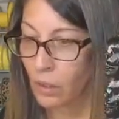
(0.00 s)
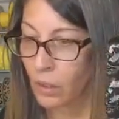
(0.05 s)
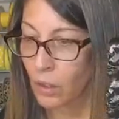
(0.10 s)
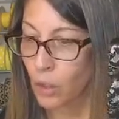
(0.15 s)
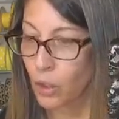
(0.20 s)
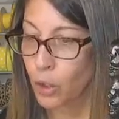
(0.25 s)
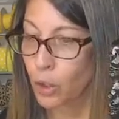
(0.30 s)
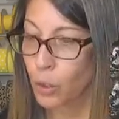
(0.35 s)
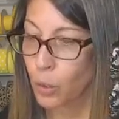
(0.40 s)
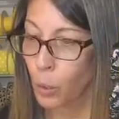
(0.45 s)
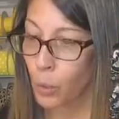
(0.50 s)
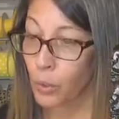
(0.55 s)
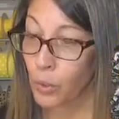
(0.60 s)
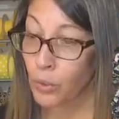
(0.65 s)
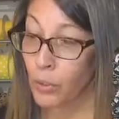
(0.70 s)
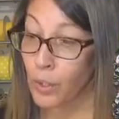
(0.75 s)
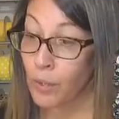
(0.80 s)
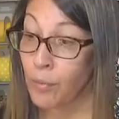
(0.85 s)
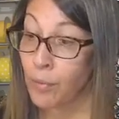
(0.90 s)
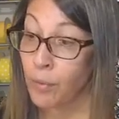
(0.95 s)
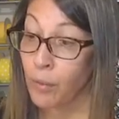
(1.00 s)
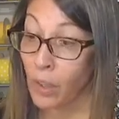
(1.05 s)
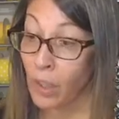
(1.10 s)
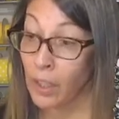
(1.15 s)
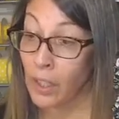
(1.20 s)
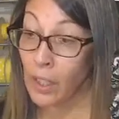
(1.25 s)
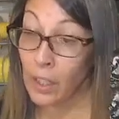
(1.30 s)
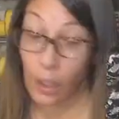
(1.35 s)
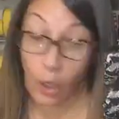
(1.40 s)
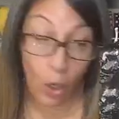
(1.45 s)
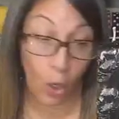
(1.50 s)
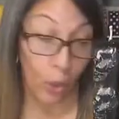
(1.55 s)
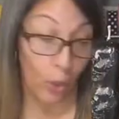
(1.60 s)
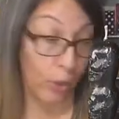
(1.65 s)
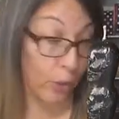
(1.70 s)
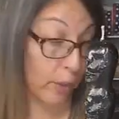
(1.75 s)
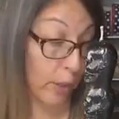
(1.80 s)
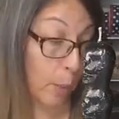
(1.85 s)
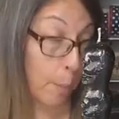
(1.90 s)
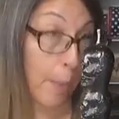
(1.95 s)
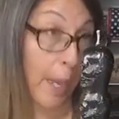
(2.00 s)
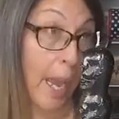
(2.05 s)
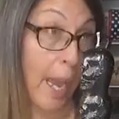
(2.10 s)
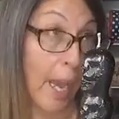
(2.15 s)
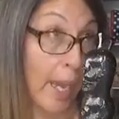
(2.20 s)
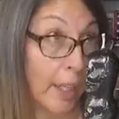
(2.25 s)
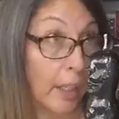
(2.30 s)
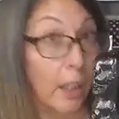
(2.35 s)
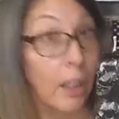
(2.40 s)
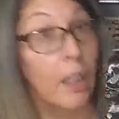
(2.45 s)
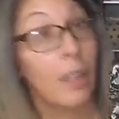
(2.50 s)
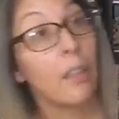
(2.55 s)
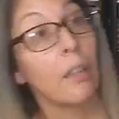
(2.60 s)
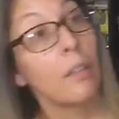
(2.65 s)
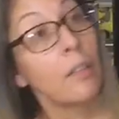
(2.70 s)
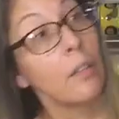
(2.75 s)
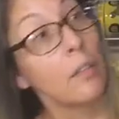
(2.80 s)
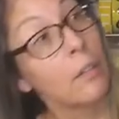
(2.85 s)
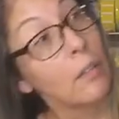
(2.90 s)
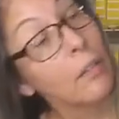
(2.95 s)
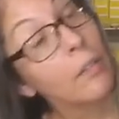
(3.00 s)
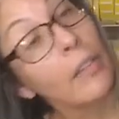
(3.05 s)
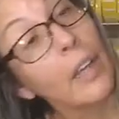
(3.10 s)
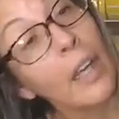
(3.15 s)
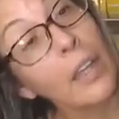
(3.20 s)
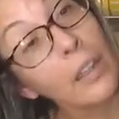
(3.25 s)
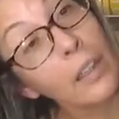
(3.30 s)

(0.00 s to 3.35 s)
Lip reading: Shorter in front and longer in the back. That